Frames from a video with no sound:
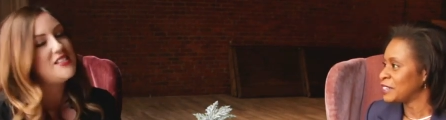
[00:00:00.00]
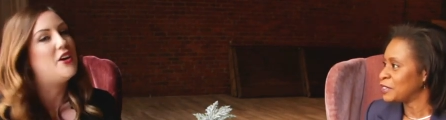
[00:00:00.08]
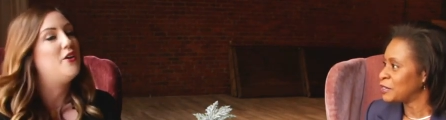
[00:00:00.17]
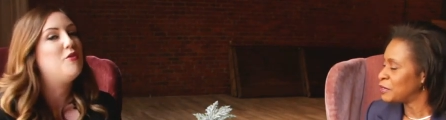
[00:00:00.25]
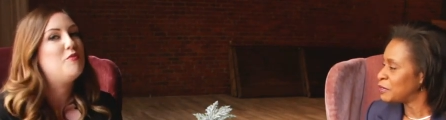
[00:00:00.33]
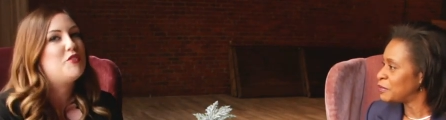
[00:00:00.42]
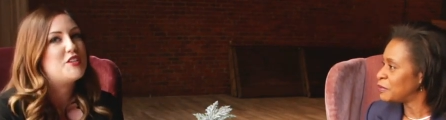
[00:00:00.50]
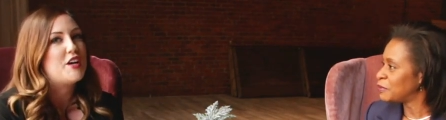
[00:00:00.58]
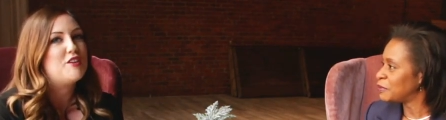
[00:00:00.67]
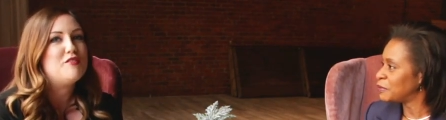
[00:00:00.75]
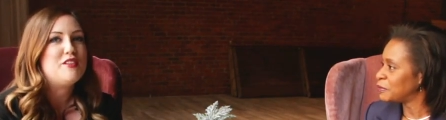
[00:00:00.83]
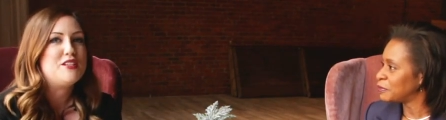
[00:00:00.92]
Speaker 1: So,
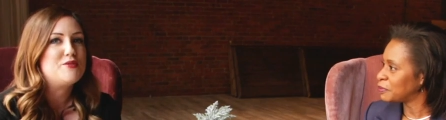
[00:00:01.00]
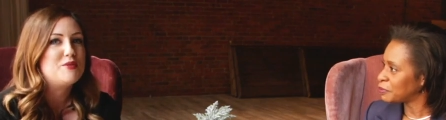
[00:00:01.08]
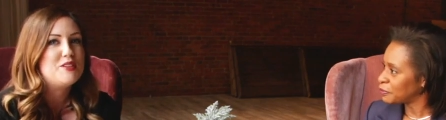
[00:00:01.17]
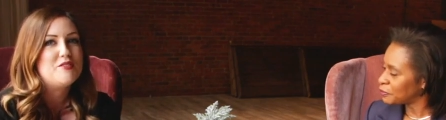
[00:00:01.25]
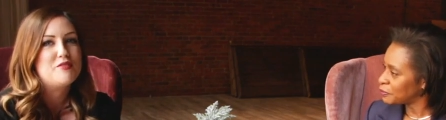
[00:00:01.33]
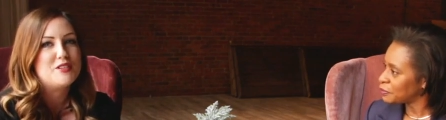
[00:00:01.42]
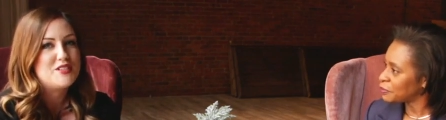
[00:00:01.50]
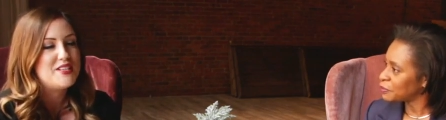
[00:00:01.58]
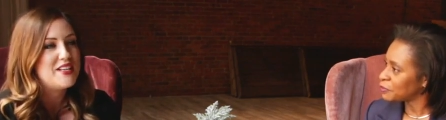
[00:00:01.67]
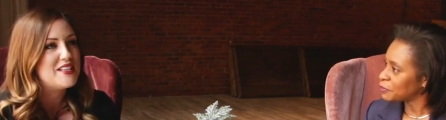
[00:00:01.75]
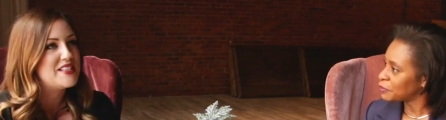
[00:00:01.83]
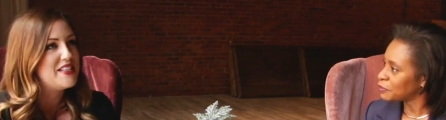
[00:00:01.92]
photography is one of the first
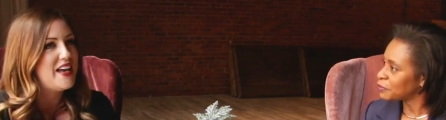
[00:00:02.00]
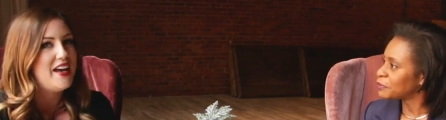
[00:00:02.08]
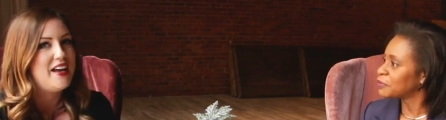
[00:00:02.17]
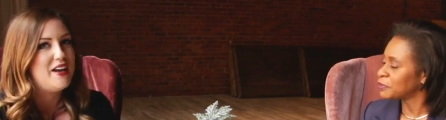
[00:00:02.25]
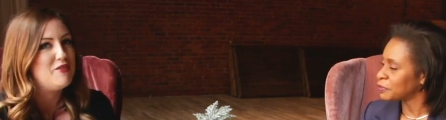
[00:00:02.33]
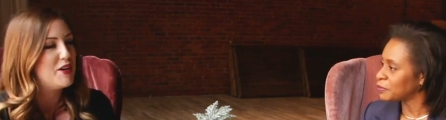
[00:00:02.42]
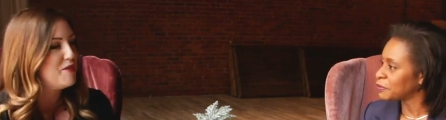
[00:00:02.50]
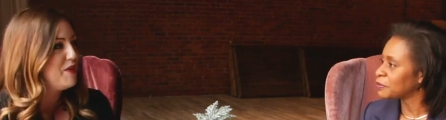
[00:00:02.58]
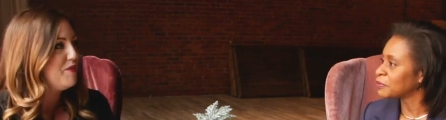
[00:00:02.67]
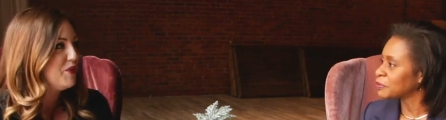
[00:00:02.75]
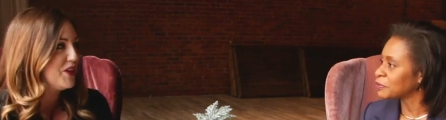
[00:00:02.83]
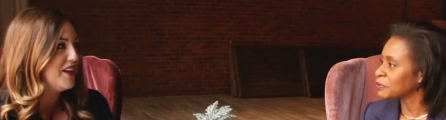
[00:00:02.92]
things that I
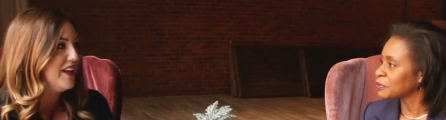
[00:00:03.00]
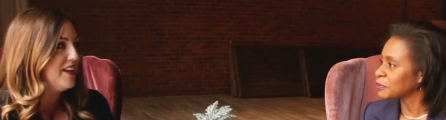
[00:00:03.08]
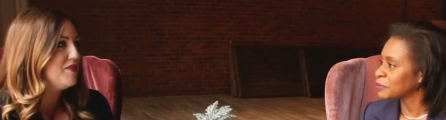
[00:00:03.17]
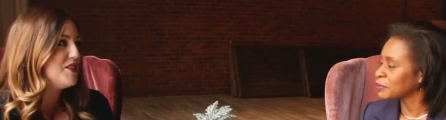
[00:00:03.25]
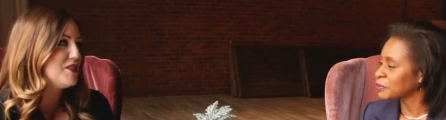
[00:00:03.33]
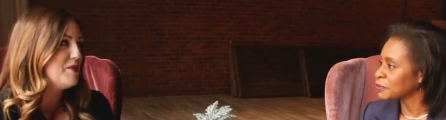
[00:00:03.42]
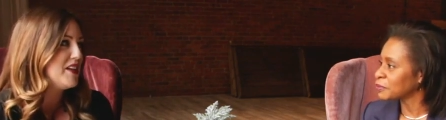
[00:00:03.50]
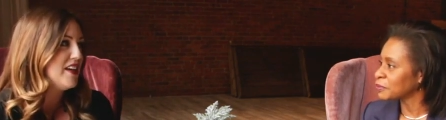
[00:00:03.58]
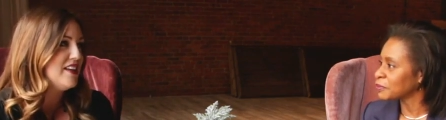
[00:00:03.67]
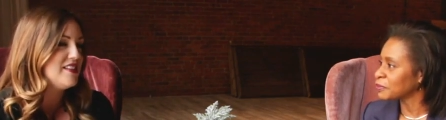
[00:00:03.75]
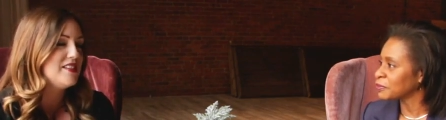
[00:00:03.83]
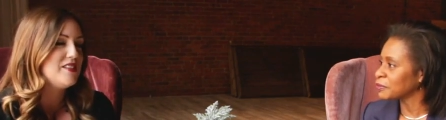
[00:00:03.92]
recommend booking just
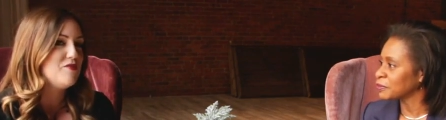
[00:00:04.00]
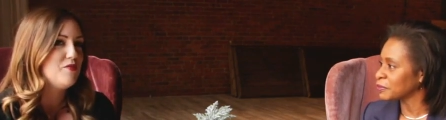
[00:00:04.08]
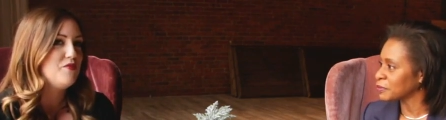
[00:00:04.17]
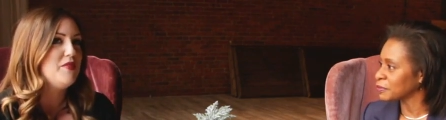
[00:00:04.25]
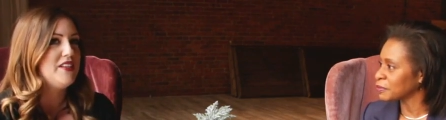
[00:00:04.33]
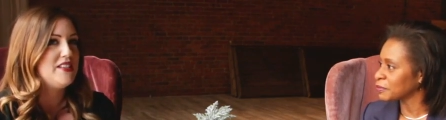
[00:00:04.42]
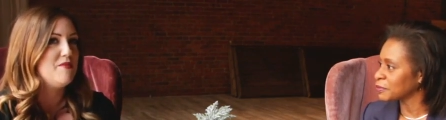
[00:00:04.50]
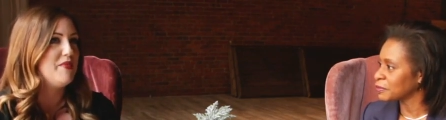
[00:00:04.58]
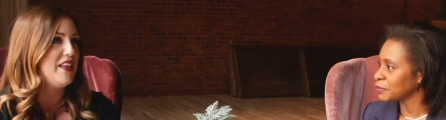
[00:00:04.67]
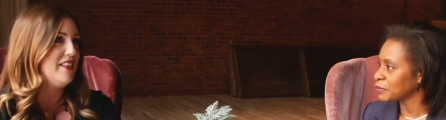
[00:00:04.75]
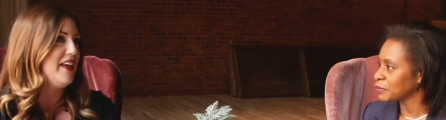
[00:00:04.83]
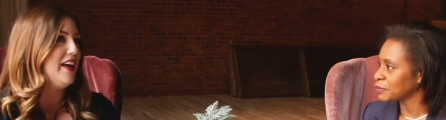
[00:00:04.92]
because it's
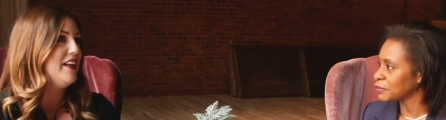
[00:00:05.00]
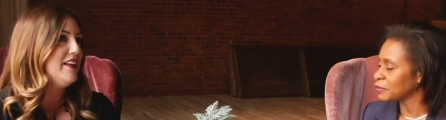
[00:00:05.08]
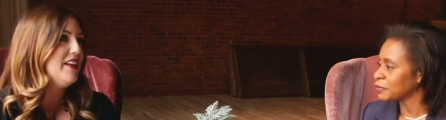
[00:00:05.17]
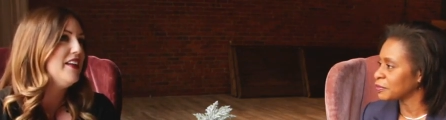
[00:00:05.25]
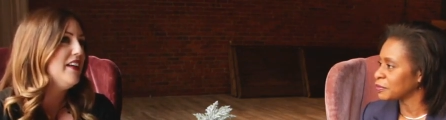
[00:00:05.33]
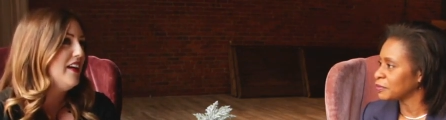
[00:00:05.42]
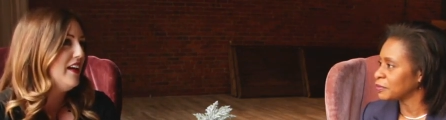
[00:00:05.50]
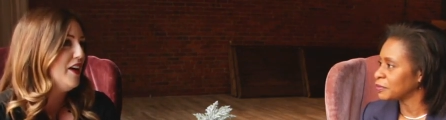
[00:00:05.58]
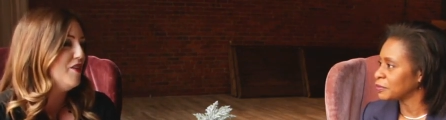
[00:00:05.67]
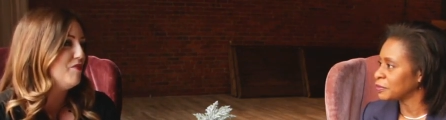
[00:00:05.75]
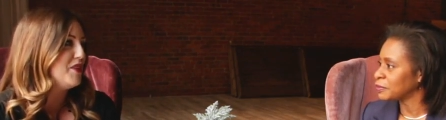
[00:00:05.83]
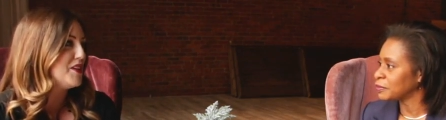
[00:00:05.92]
something that
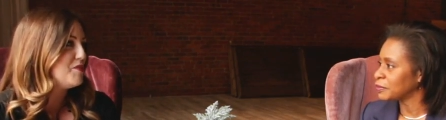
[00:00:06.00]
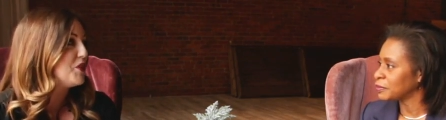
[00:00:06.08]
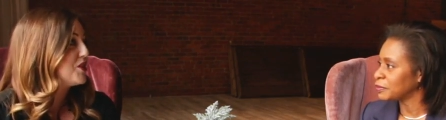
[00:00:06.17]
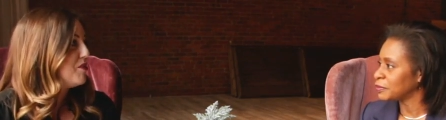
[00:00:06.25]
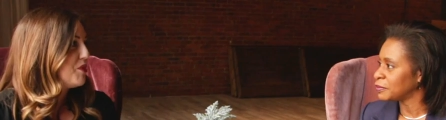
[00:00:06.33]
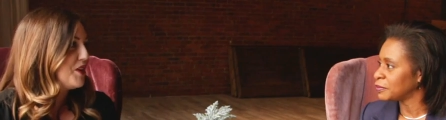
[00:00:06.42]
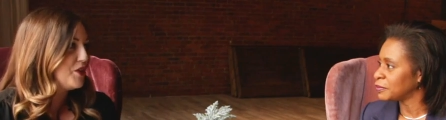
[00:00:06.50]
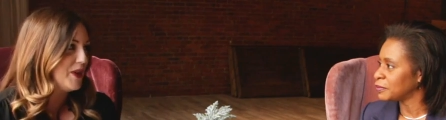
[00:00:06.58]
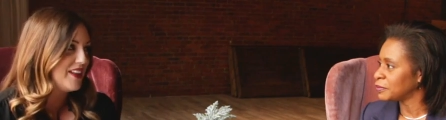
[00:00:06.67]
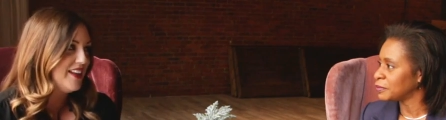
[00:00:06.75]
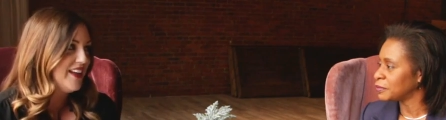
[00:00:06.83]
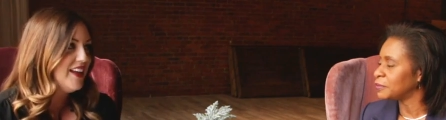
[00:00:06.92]
um, gets booked up pretty
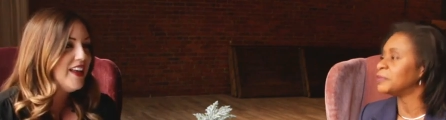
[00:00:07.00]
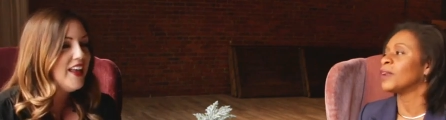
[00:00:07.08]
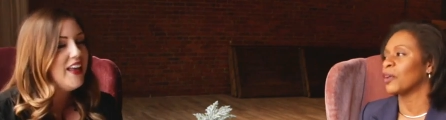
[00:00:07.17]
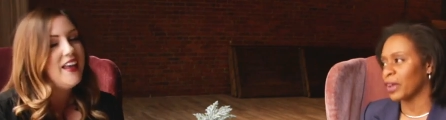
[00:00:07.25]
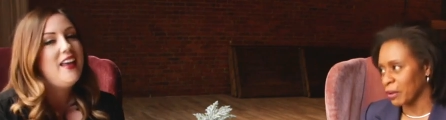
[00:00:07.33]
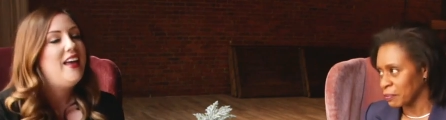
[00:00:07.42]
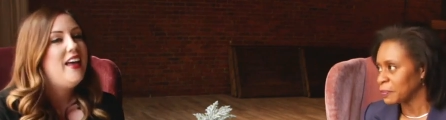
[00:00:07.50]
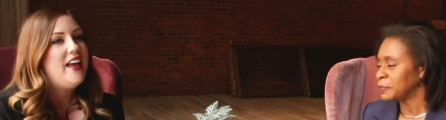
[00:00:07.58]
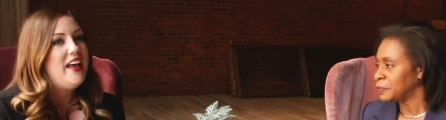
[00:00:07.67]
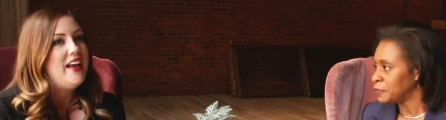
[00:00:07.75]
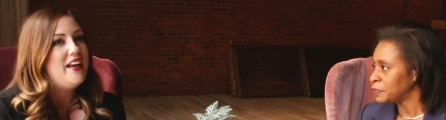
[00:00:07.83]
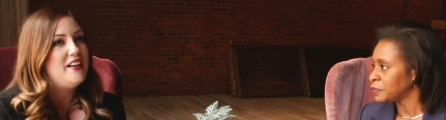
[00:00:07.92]
quickly. Okay
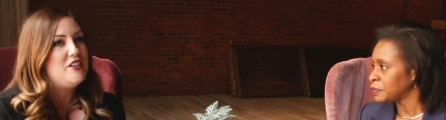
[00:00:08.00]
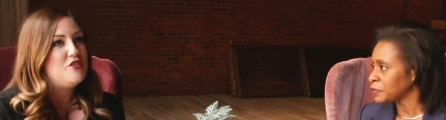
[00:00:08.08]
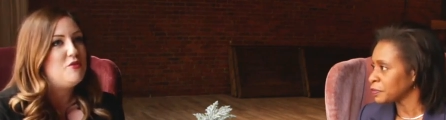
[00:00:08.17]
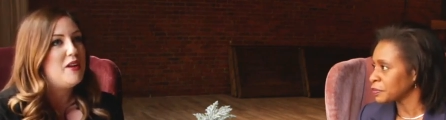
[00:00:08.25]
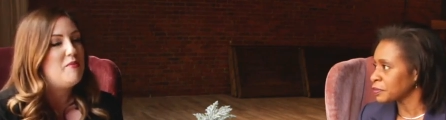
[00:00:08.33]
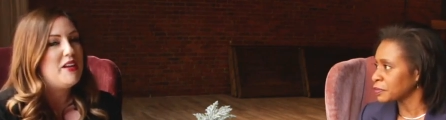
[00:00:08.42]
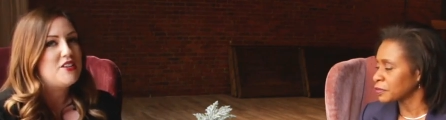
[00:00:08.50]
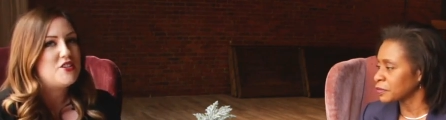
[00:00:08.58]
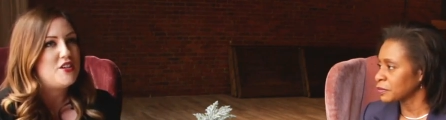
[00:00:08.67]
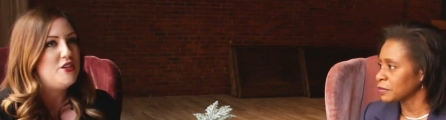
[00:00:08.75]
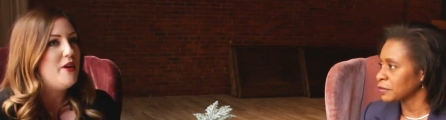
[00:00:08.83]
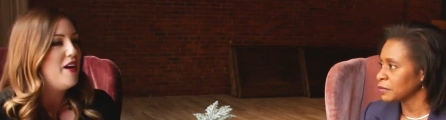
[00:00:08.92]
and you want to make
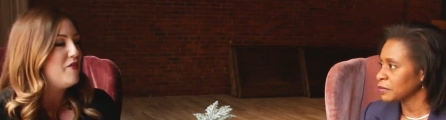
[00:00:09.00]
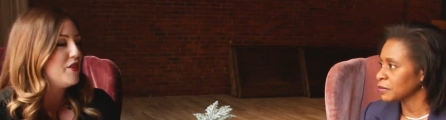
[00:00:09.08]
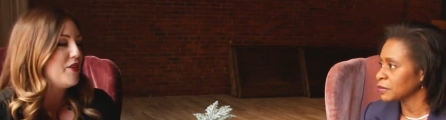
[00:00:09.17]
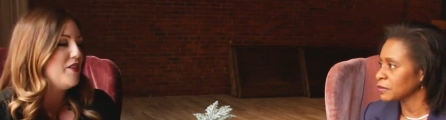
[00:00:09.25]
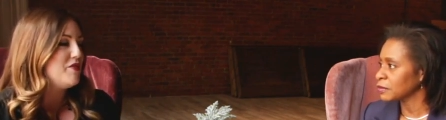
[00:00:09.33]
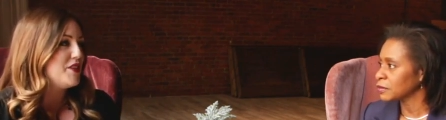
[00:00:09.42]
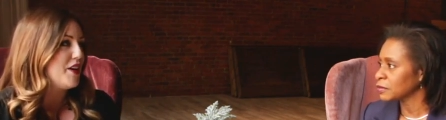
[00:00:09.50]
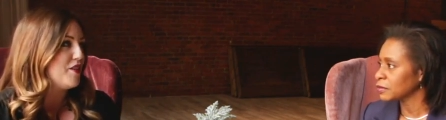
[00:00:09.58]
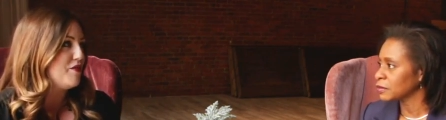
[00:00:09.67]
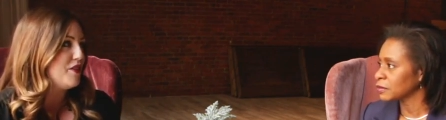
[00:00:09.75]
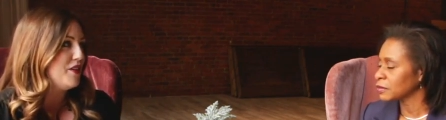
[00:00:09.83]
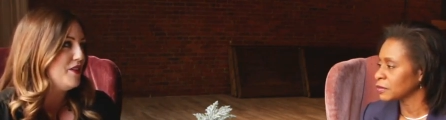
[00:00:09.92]
sure you have a great
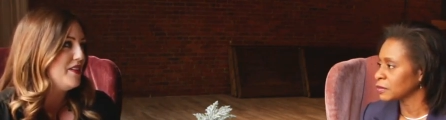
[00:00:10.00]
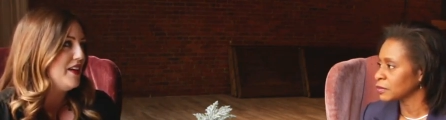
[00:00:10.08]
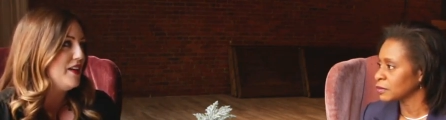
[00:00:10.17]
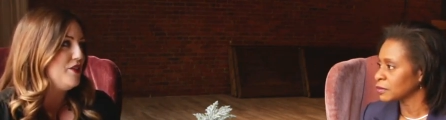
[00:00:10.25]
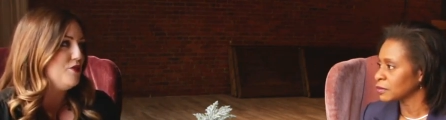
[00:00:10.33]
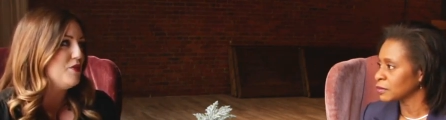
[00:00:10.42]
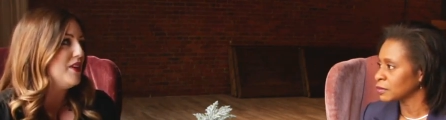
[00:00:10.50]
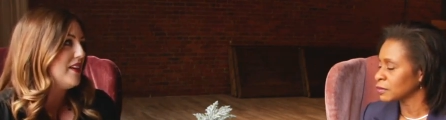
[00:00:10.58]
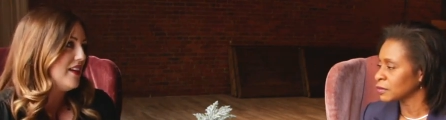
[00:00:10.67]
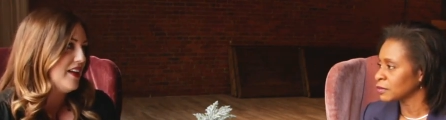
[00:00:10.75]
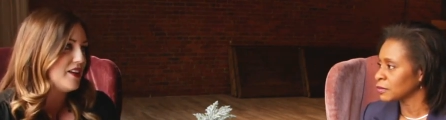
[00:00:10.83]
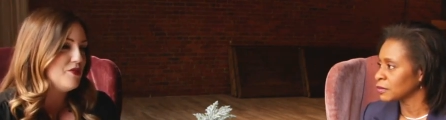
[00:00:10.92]
photographer that you really
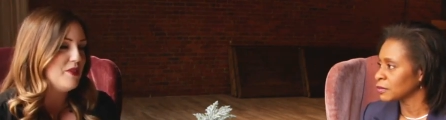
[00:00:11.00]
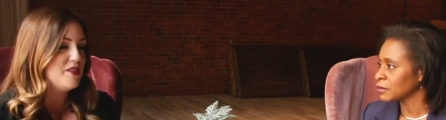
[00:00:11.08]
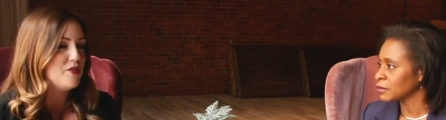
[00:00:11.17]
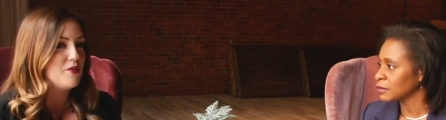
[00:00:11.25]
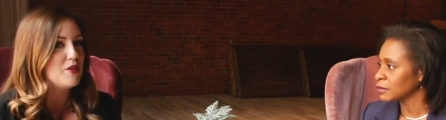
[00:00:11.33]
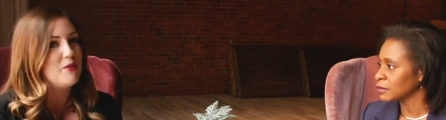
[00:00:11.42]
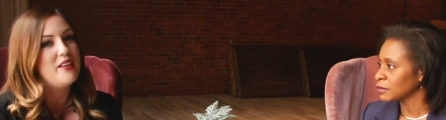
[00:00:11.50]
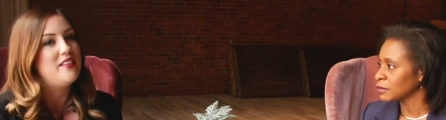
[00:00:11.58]
connect with to work